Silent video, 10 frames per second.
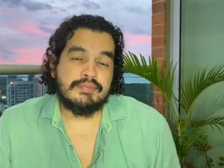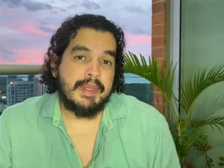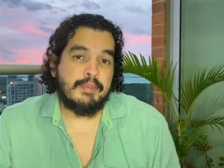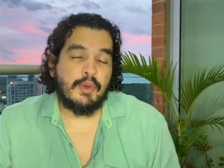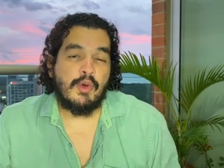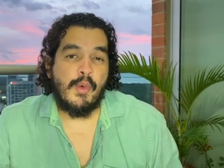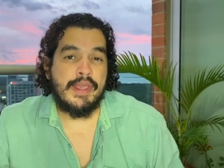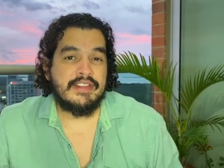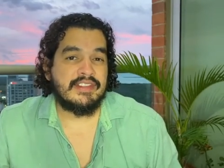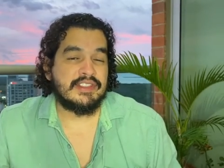people who
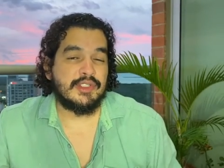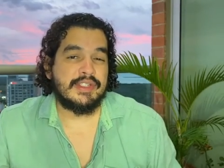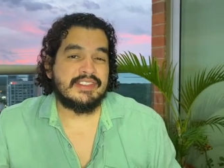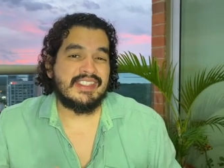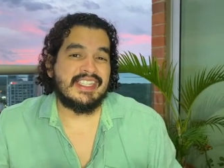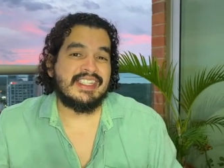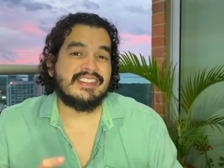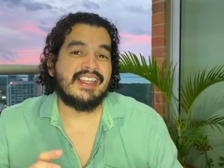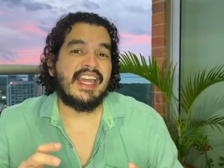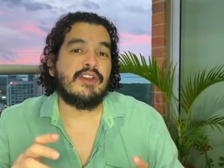is interested in
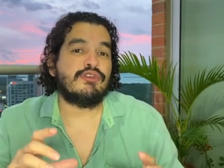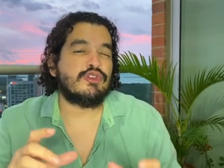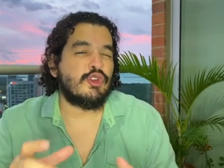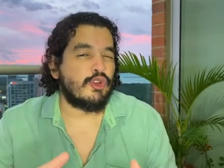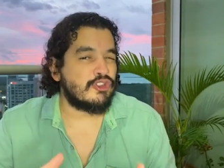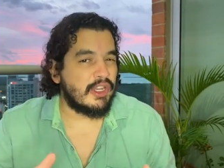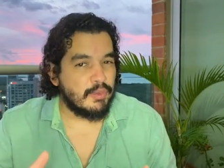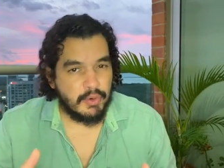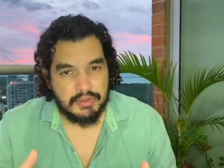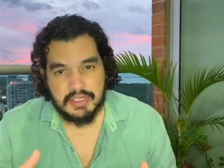this kind of social
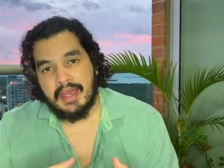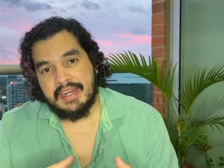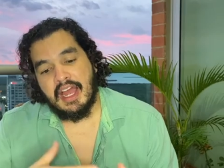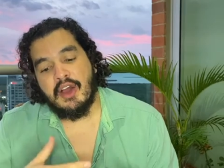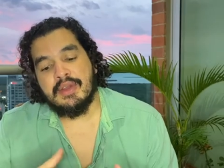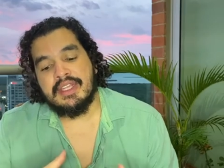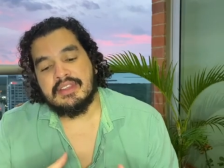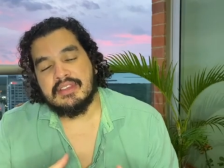work and how it,